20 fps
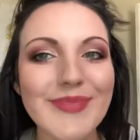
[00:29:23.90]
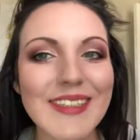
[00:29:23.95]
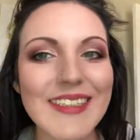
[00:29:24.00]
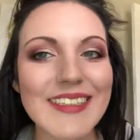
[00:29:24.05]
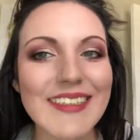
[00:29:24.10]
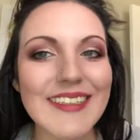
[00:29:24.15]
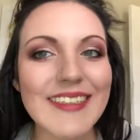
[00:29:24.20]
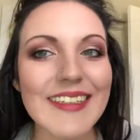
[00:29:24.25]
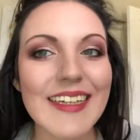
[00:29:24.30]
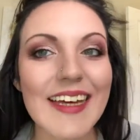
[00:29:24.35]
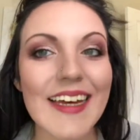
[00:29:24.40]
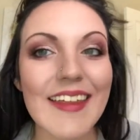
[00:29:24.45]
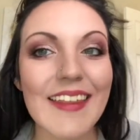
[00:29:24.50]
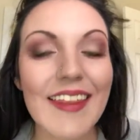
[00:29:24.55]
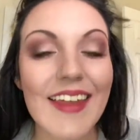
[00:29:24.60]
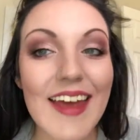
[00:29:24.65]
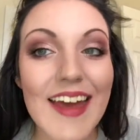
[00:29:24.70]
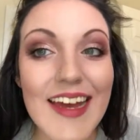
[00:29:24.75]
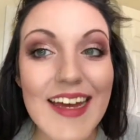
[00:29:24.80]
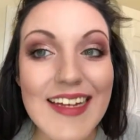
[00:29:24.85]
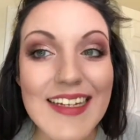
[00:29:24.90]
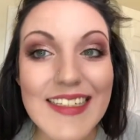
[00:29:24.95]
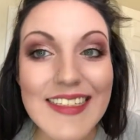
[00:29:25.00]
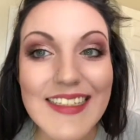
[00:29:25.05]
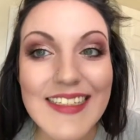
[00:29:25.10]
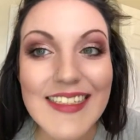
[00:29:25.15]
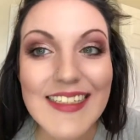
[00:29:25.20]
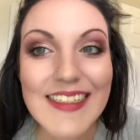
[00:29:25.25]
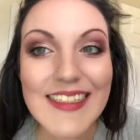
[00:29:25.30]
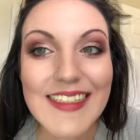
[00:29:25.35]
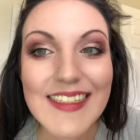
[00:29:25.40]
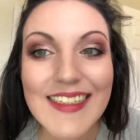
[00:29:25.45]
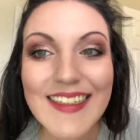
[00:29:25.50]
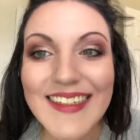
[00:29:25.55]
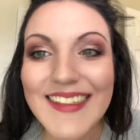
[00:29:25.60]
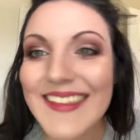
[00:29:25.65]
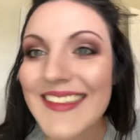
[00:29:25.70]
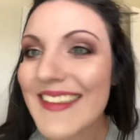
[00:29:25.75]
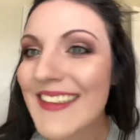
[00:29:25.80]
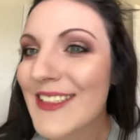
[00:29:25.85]
It's like that.
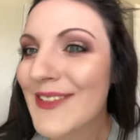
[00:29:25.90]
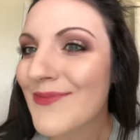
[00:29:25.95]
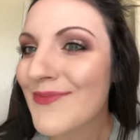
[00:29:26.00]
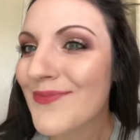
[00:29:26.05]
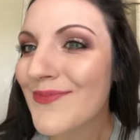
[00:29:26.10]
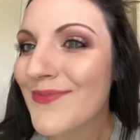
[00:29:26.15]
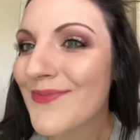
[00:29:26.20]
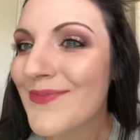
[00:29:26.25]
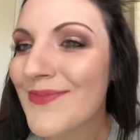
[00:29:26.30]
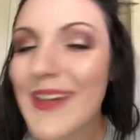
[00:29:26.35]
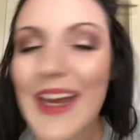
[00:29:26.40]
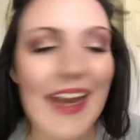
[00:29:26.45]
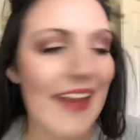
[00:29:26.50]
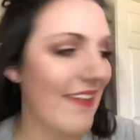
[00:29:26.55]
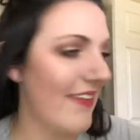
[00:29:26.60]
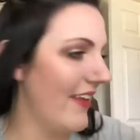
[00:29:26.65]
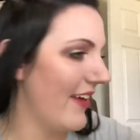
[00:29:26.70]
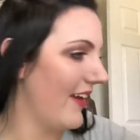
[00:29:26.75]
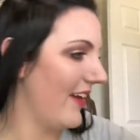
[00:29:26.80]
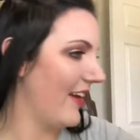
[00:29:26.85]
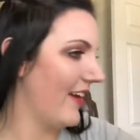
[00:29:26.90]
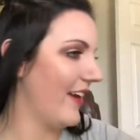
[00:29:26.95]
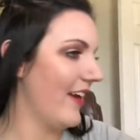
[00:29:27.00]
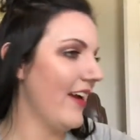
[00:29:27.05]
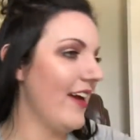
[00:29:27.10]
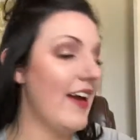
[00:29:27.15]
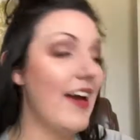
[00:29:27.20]
And then